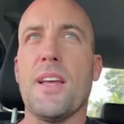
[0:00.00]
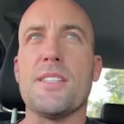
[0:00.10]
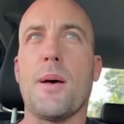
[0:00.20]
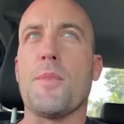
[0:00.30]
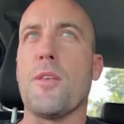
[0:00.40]

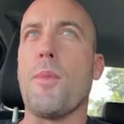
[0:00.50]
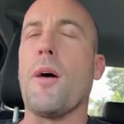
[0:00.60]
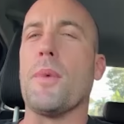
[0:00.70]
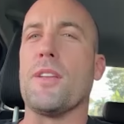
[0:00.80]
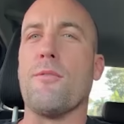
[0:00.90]
it's up to the
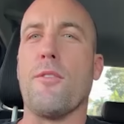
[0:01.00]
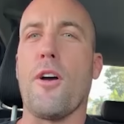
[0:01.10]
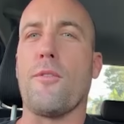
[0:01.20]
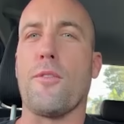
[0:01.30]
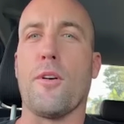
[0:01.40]
public to
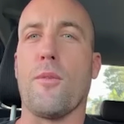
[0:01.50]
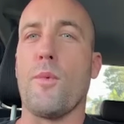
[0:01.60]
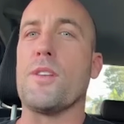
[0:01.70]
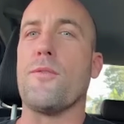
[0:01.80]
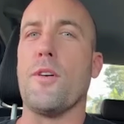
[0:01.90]
vote for
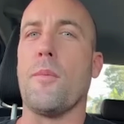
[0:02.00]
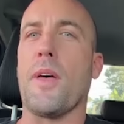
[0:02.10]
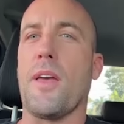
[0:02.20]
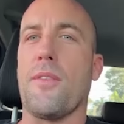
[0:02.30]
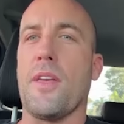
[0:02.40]
which film
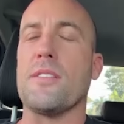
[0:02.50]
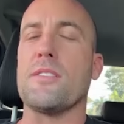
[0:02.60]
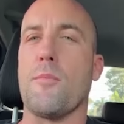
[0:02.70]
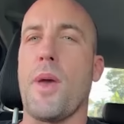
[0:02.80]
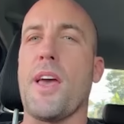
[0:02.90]
they think's
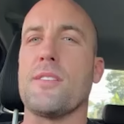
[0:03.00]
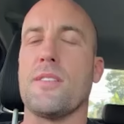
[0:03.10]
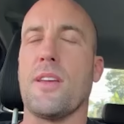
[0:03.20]
the best.